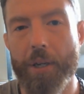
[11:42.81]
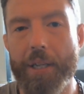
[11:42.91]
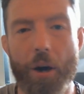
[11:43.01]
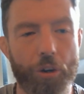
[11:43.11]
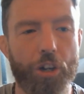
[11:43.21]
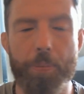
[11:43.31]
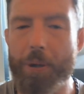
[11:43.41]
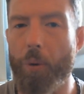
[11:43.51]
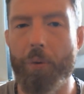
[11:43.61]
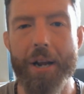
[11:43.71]
Now, it could
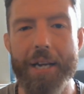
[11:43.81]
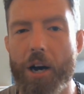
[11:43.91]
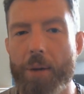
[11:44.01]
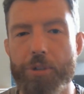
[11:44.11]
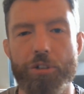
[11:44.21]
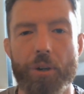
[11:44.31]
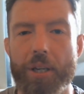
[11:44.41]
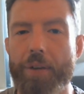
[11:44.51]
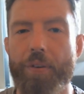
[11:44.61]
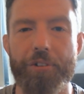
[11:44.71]
be, well, right now I'm just
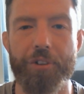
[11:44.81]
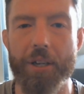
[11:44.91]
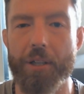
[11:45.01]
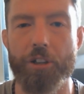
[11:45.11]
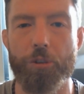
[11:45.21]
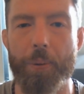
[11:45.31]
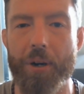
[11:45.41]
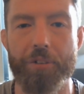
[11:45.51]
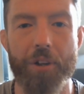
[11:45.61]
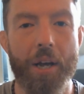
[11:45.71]
looking for a single
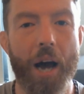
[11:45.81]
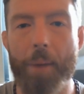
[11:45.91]
experience.